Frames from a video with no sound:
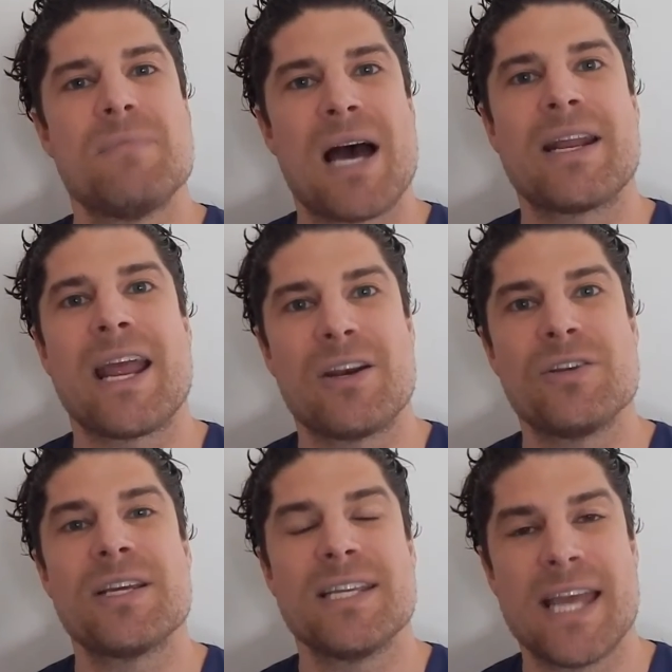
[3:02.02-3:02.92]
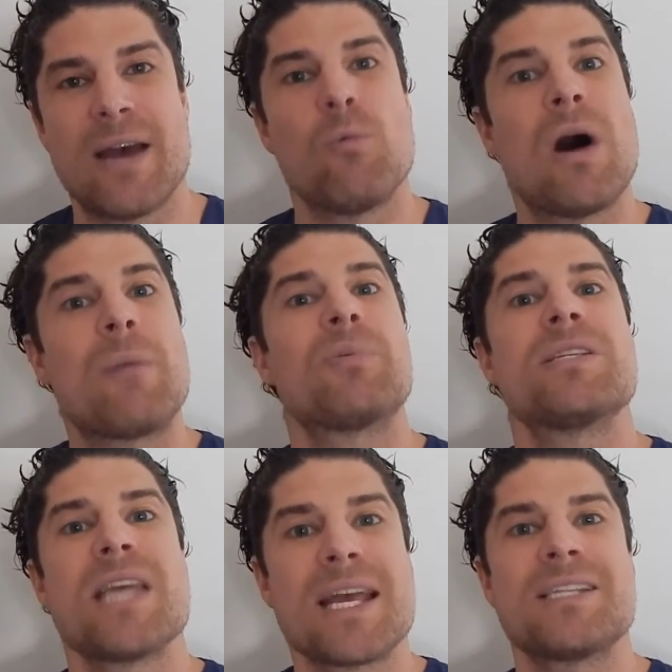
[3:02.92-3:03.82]
the amount of hair you can get while
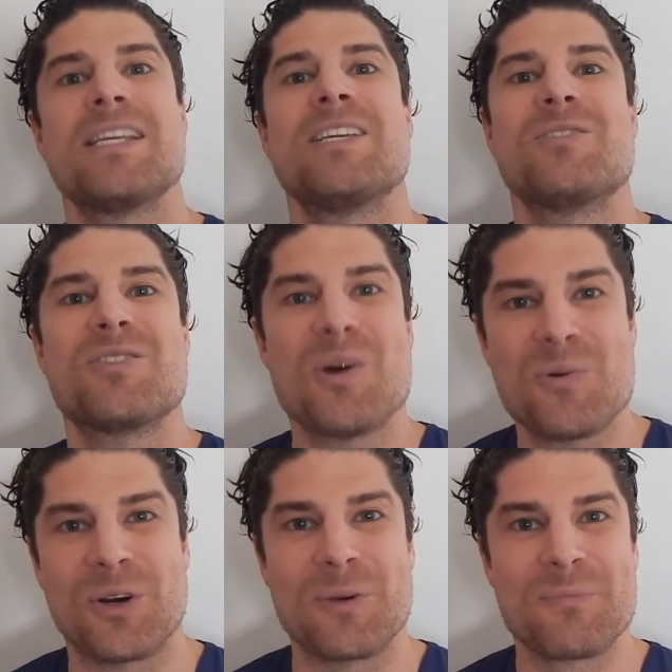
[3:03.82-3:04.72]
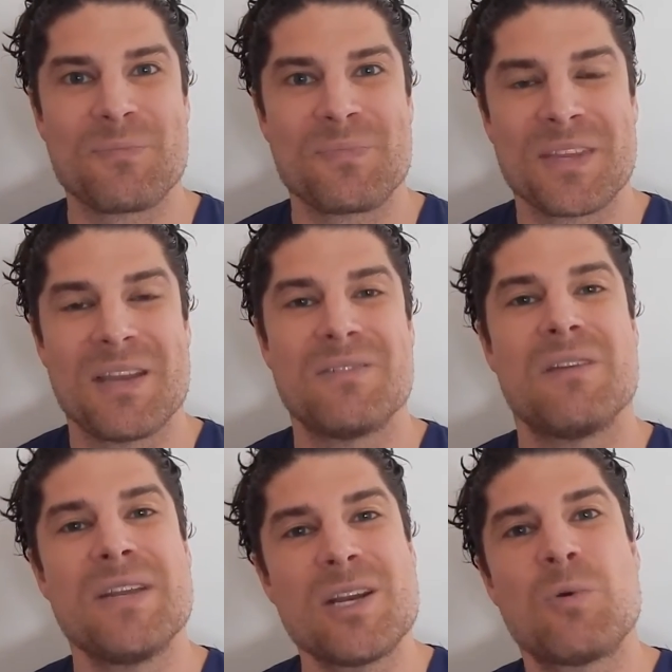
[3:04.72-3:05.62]
protecting your donor. If you
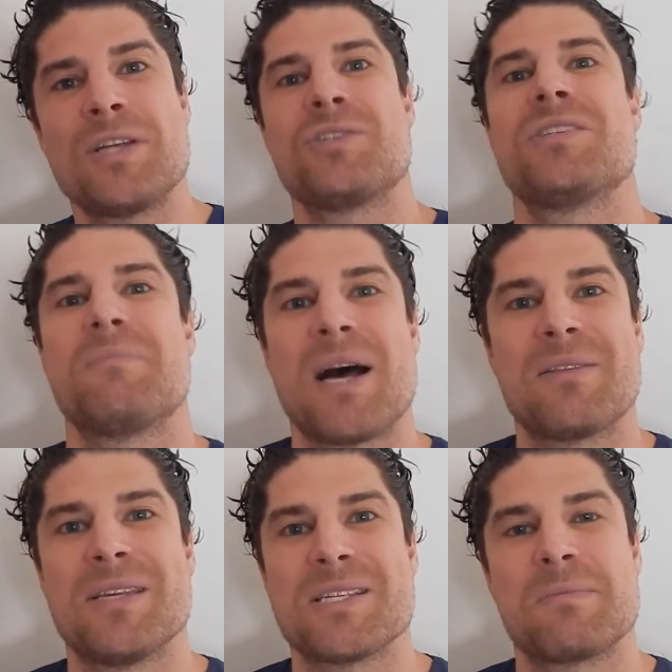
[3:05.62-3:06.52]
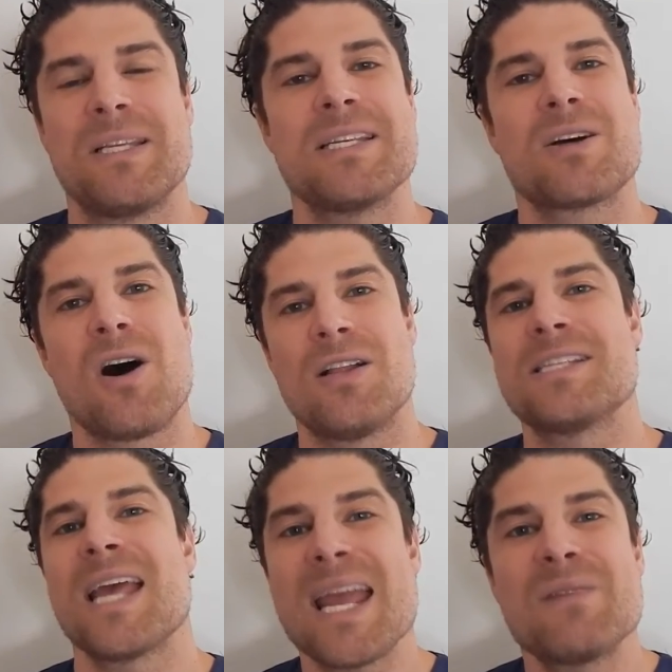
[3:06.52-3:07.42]
have any questions about this, please call
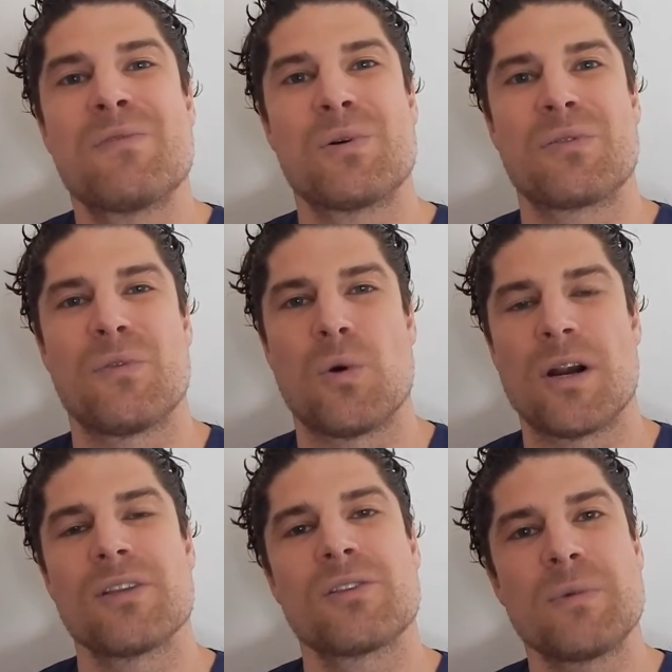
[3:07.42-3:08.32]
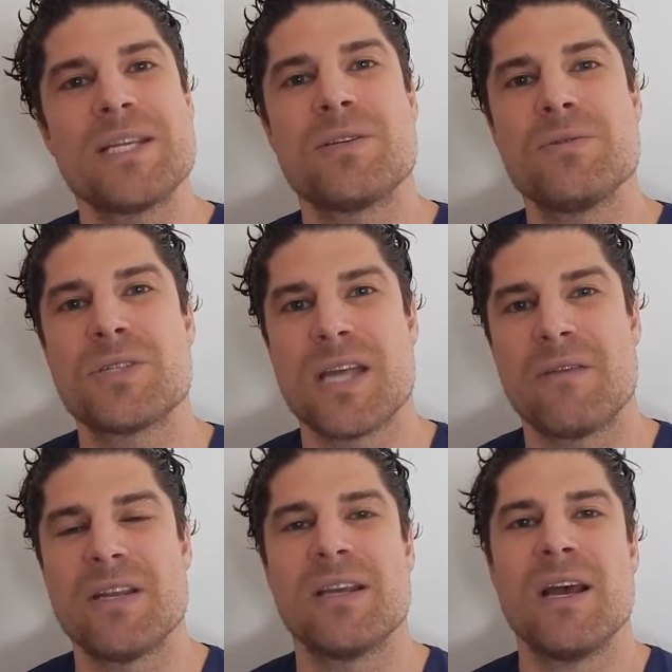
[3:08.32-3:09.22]
us
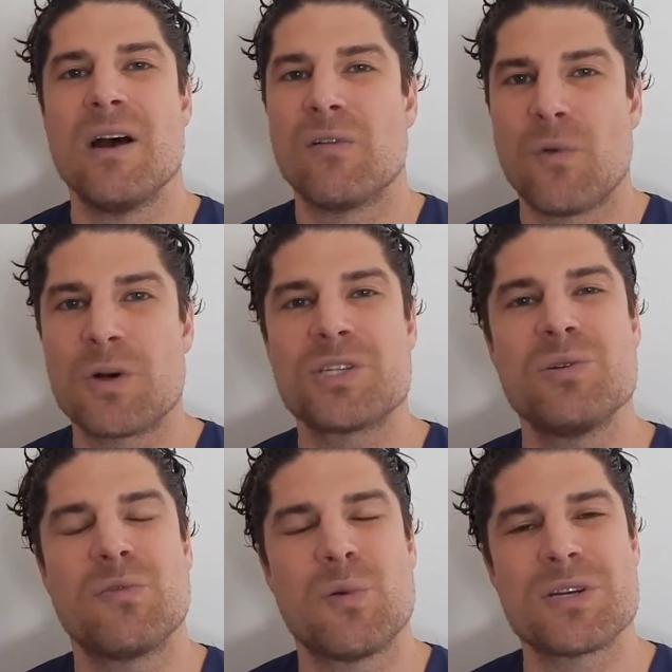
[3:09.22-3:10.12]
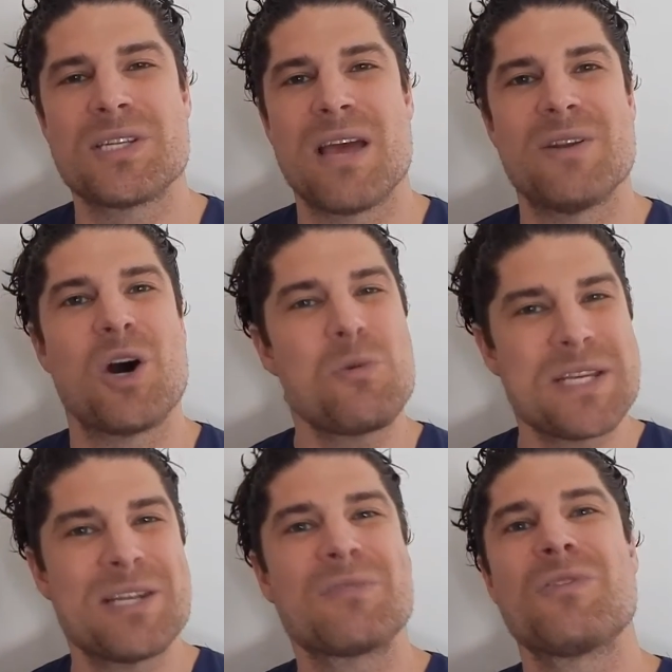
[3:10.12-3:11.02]
844-327-4247. Hope
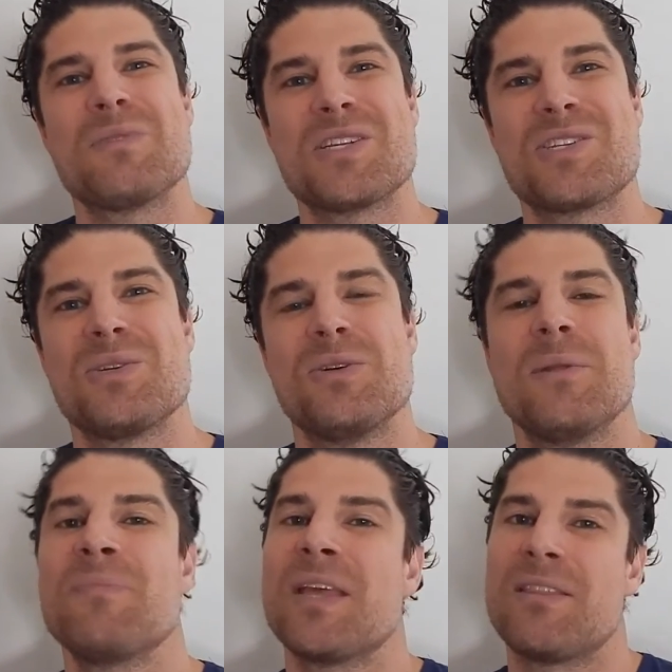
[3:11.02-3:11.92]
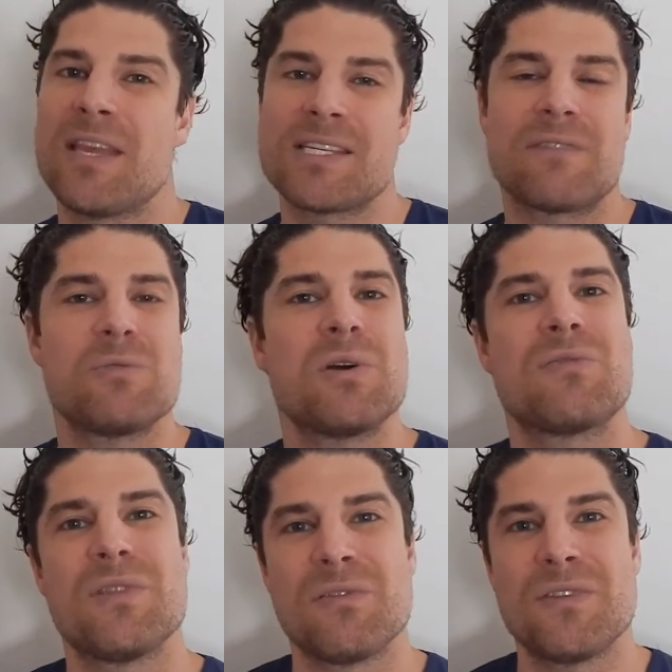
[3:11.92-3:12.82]
to hear from you soon. Thanks everyone
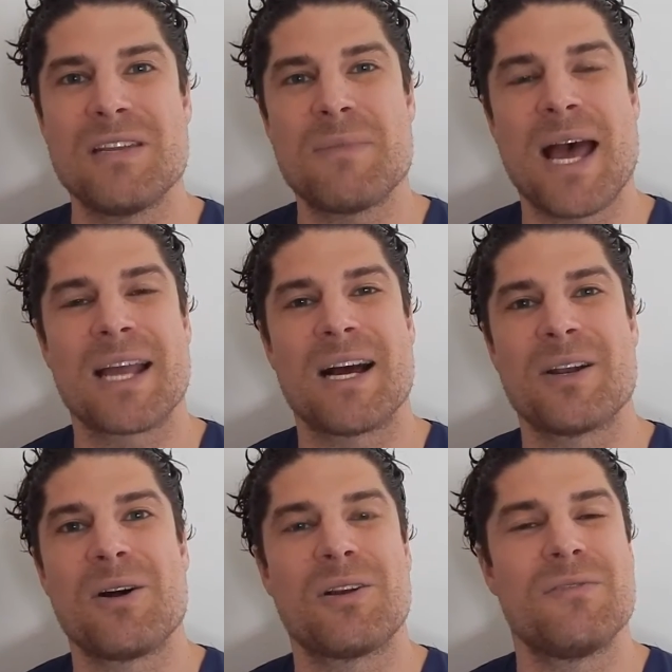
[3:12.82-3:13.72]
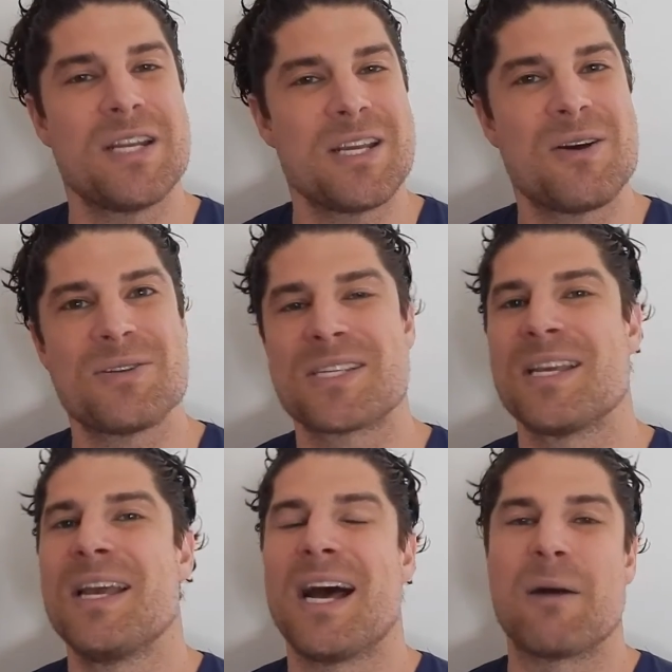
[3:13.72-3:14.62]
for the feedback on all our videos.
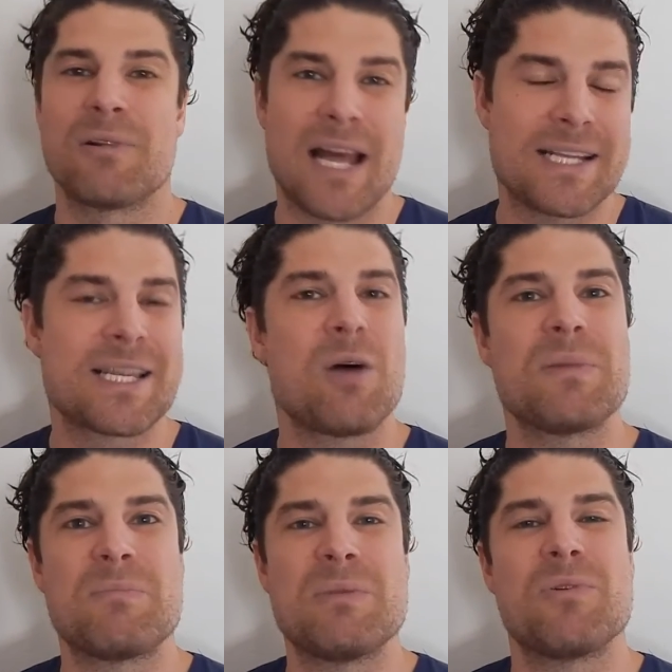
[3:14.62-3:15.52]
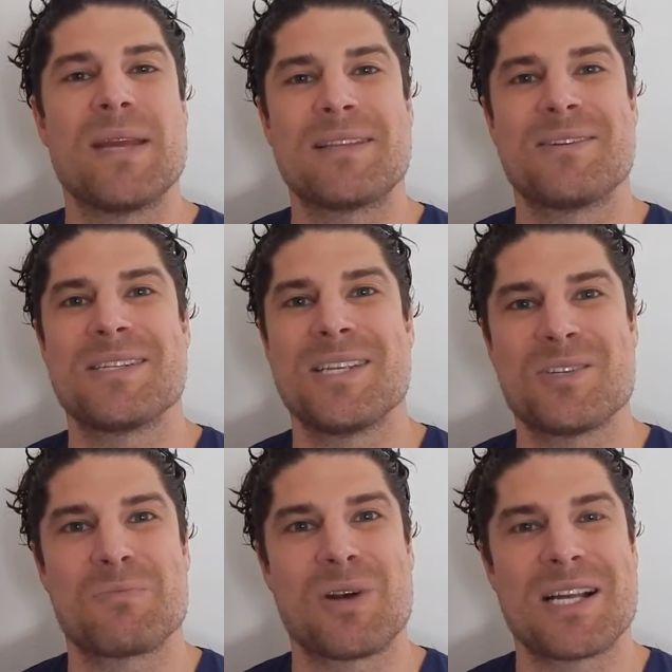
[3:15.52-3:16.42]
I'm glad it's helping people make their
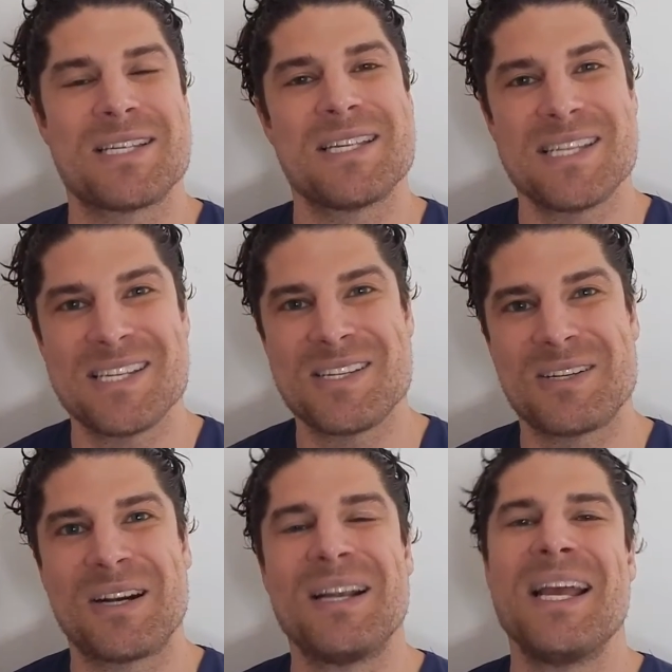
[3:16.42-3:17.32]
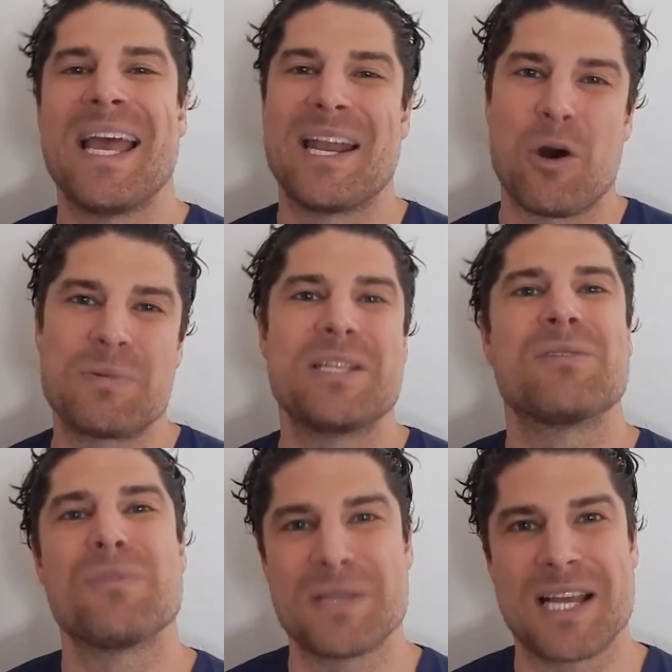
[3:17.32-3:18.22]
decision process easier, and hope to
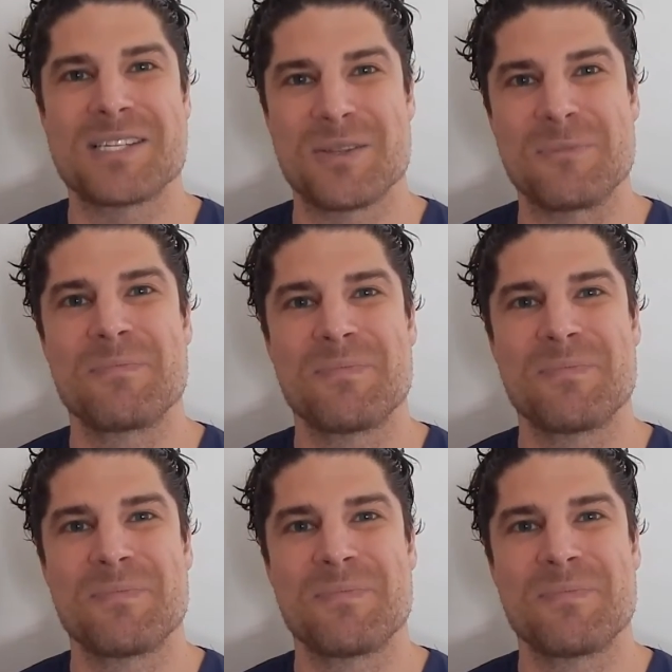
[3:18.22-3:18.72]
hear from you guys soon.